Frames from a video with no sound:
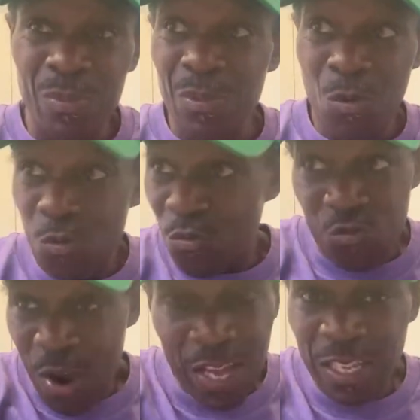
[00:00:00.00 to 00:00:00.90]
who
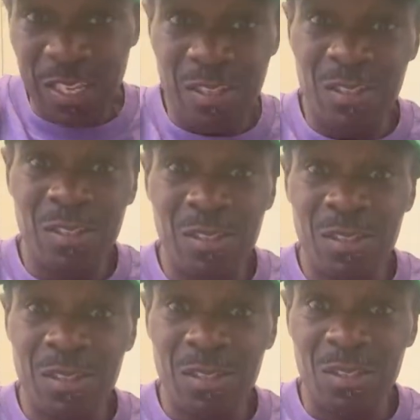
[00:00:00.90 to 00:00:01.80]
really
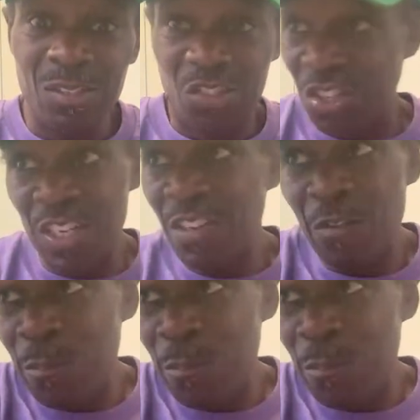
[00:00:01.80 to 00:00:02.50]
shouldn't even